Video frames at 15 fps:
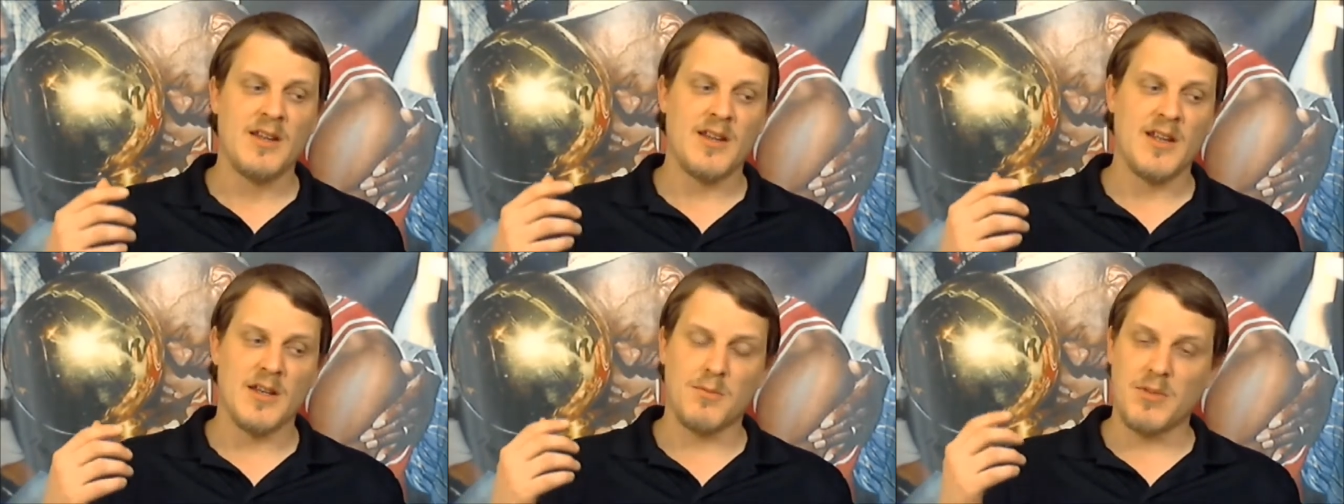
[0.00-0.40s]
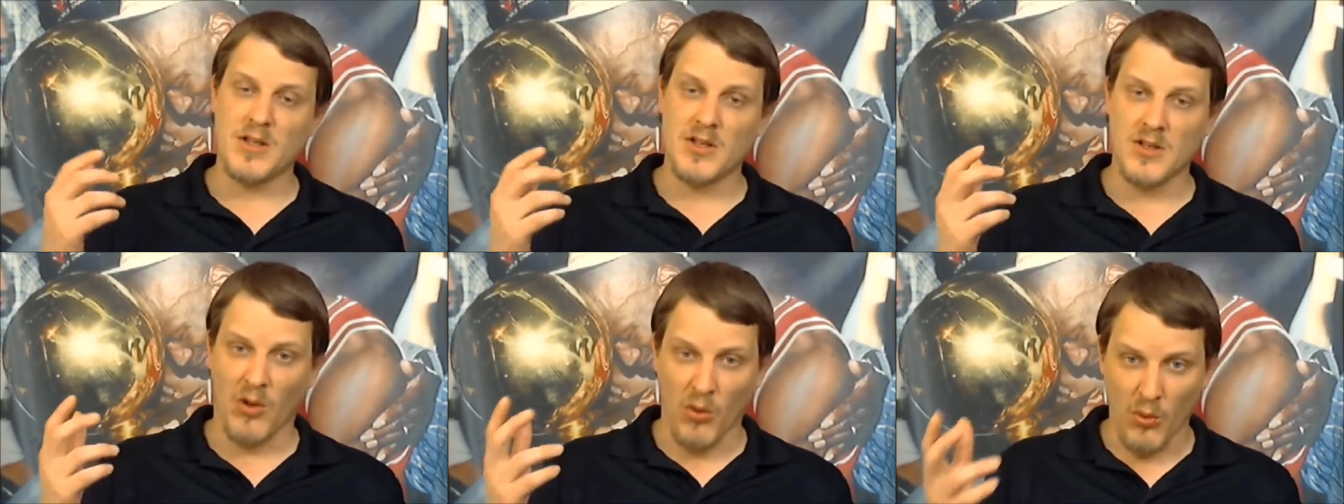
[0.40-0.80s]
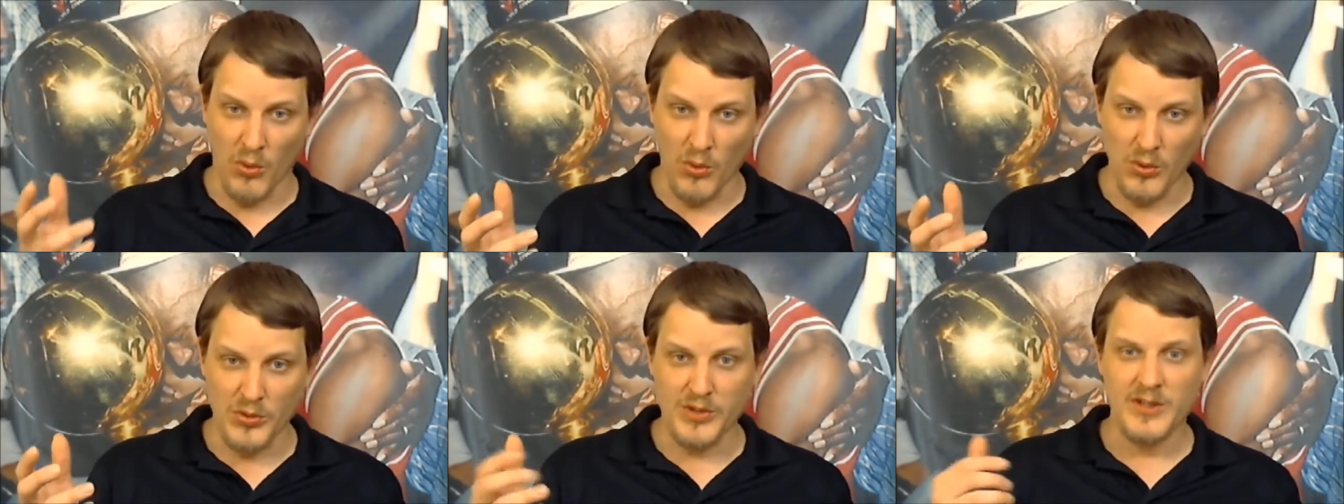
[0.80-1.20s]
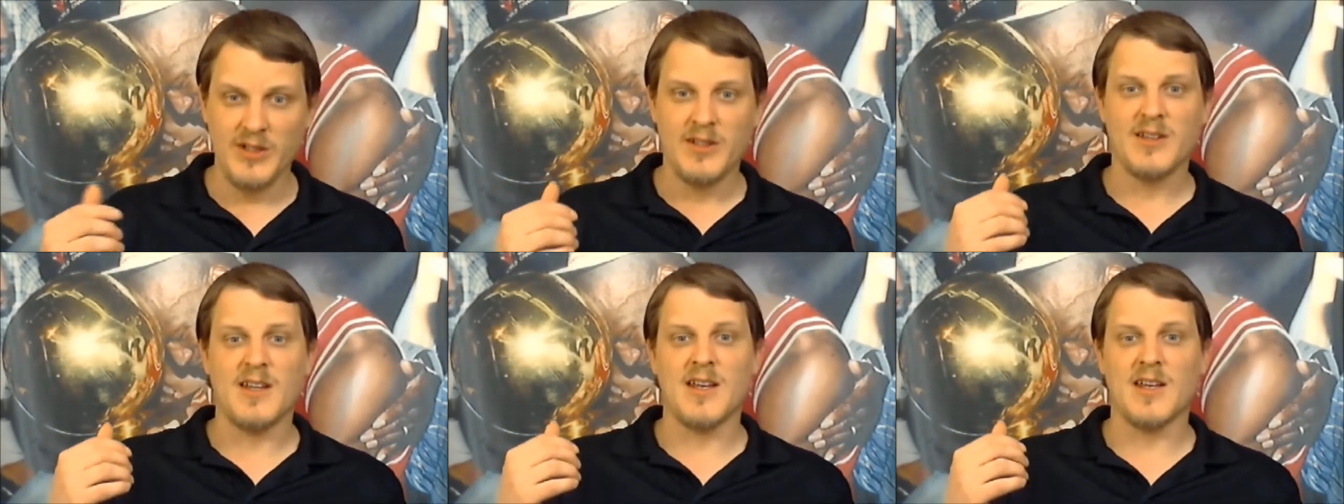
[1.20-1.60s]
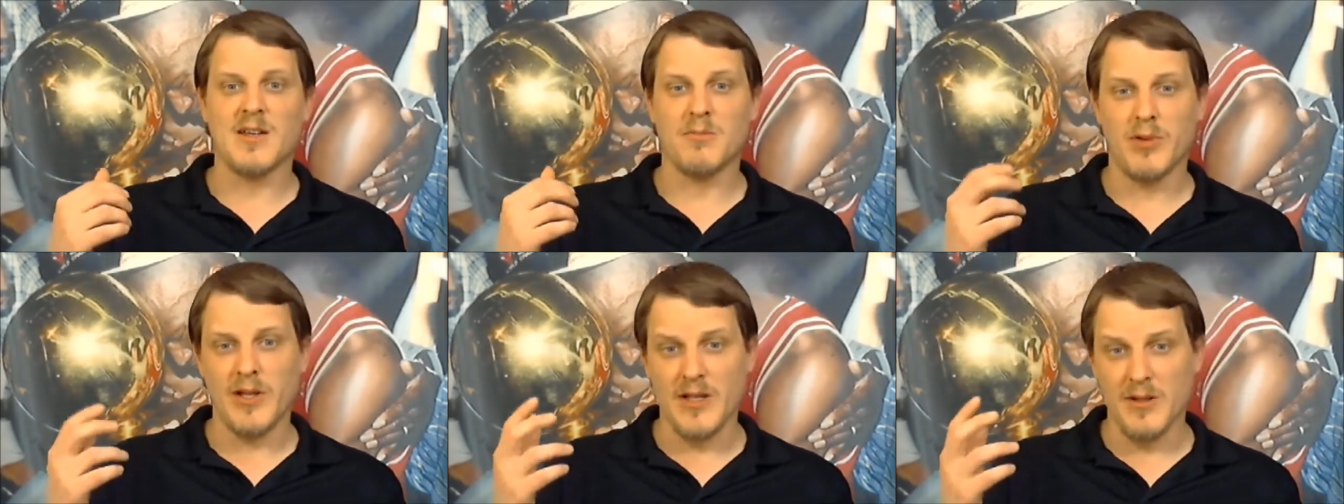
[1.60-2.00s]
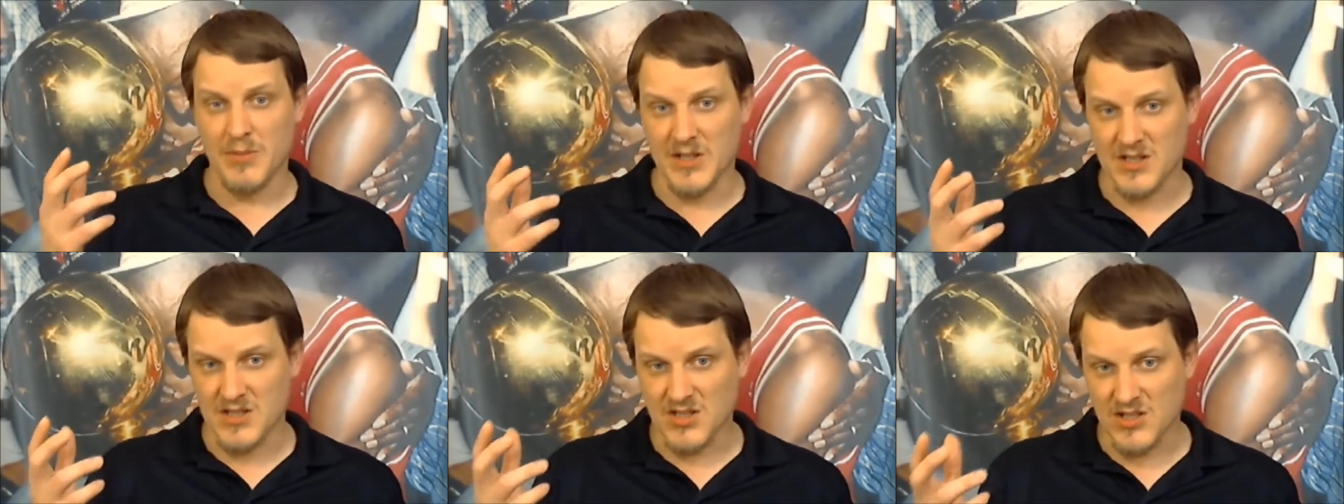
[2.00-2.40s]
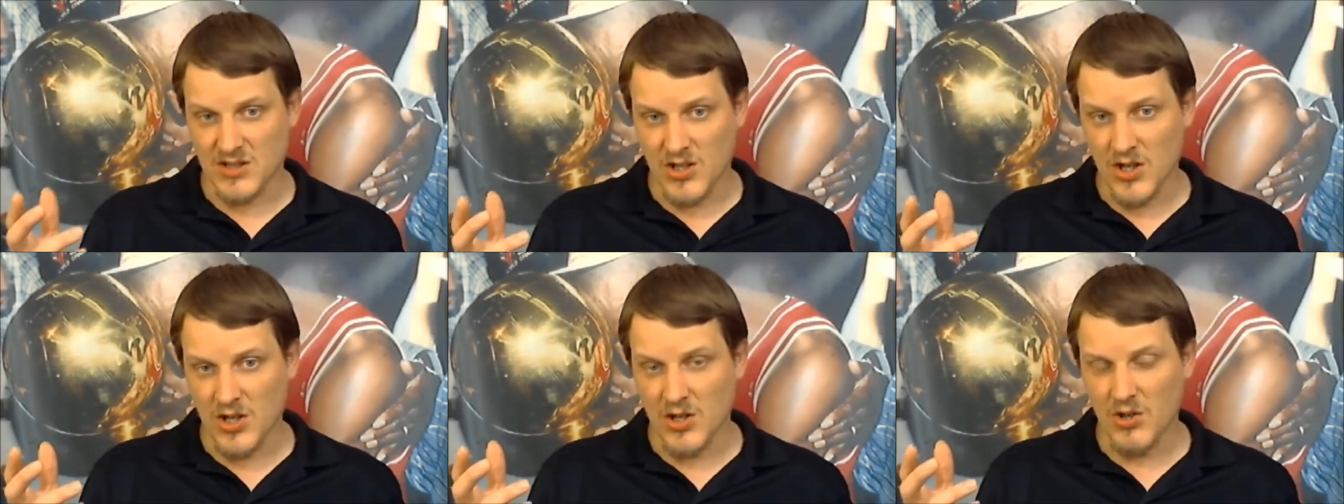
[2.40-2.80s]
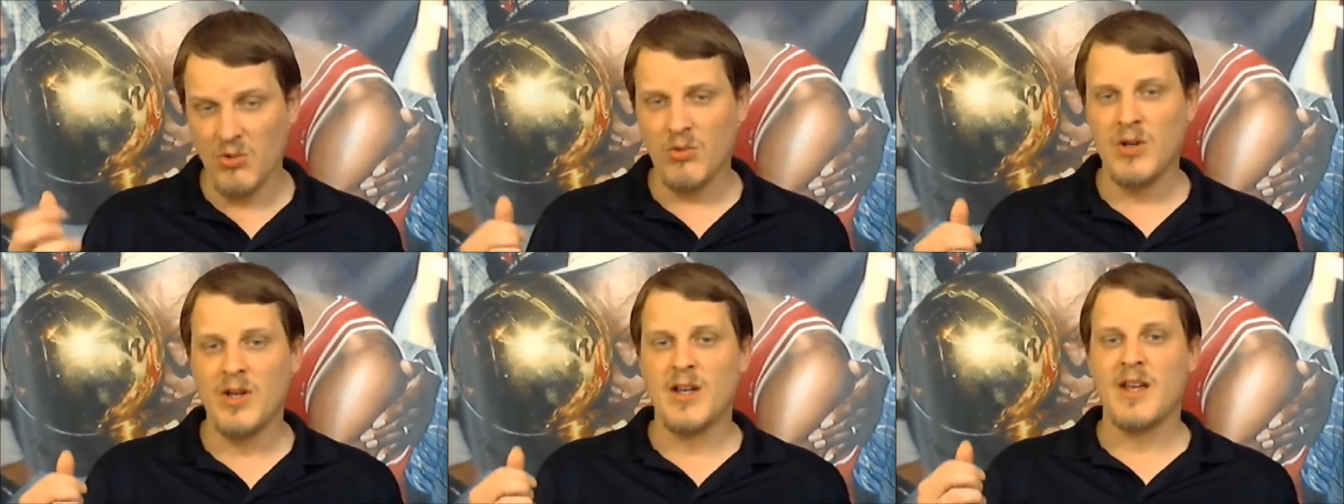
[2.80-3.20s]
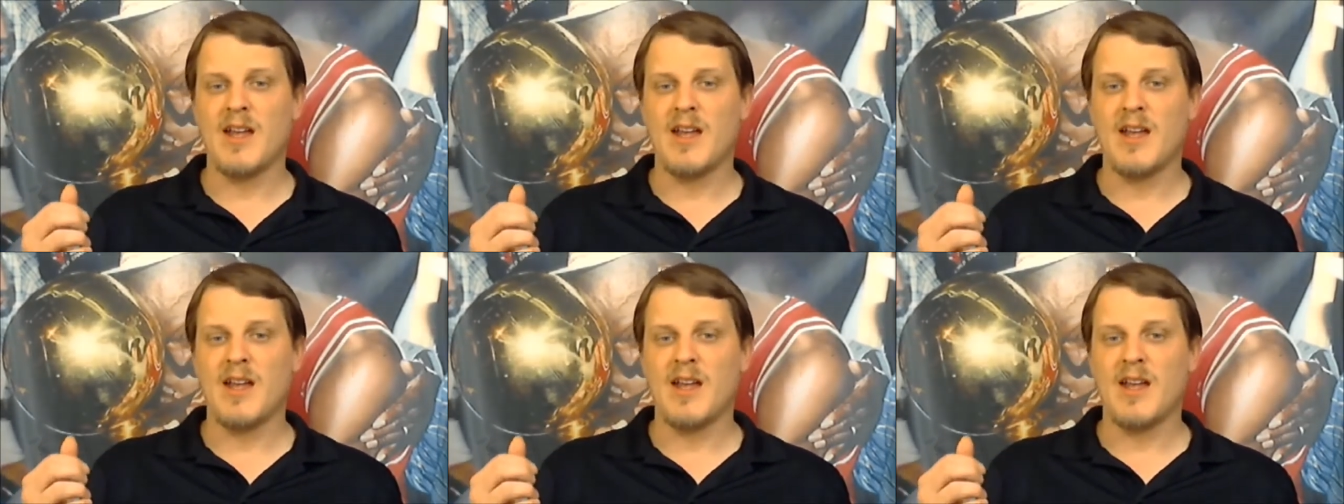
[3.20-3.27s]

They can be old, they can play a bit slow,